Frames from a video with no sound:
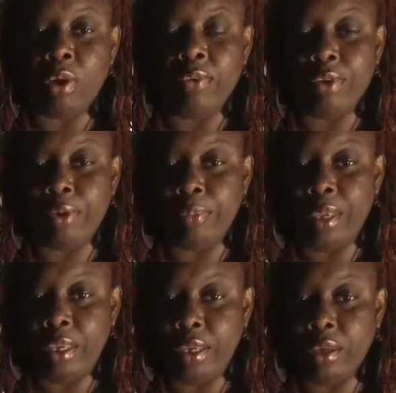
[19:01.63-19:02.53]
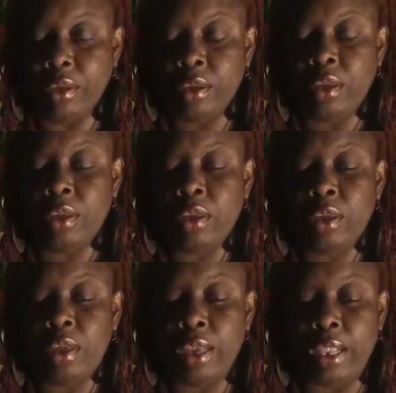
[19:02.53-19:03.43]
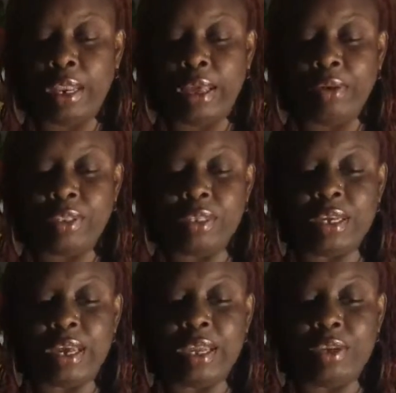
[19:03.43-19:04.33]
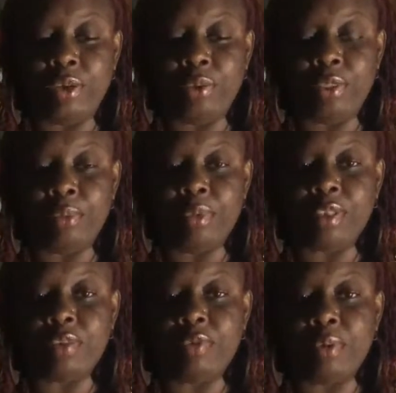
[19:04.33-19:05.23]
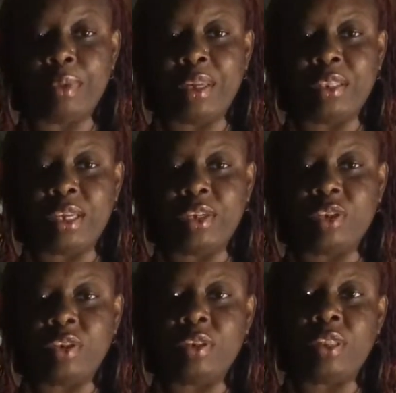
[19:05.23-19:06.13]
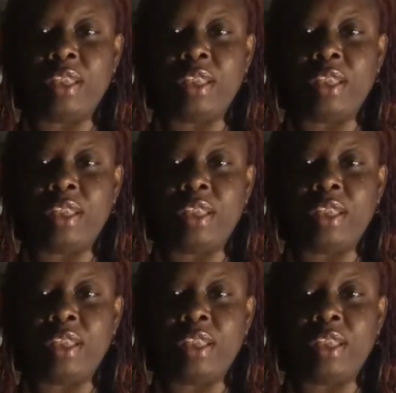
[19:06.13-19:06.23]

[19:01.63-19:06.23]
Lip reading: of your being. Allow it to guide you in the midst of your meditation.